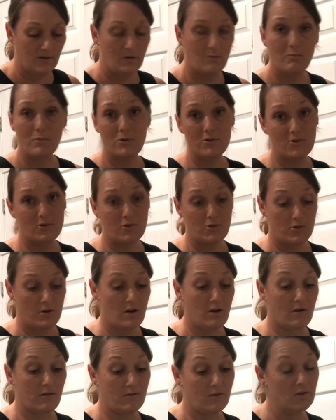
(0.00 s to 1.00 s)
Birds are
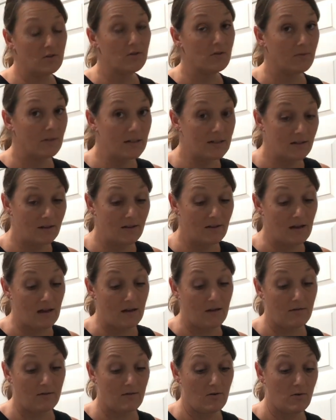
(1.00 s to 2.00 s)
strong. There's a reason
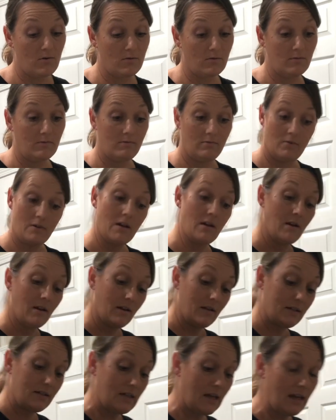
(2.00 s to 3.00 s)
that old
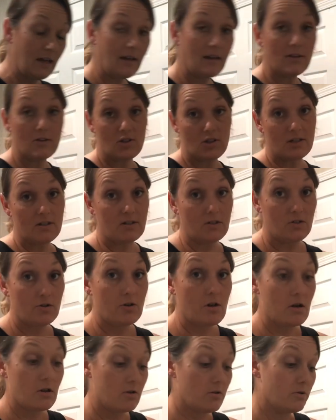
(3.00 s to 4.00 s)
saying is she's a
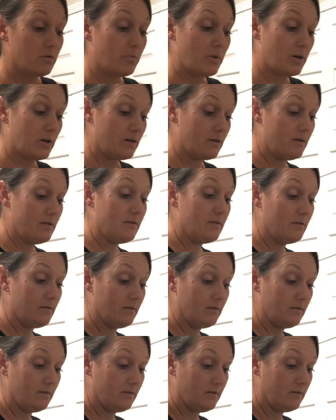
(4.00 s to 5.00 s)
strong old bird
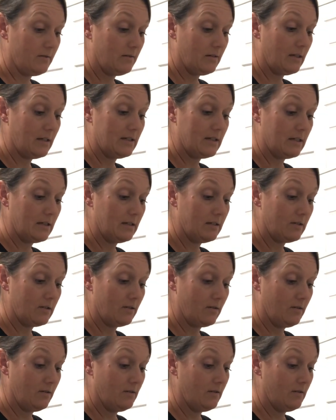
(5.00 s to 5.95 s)
exists.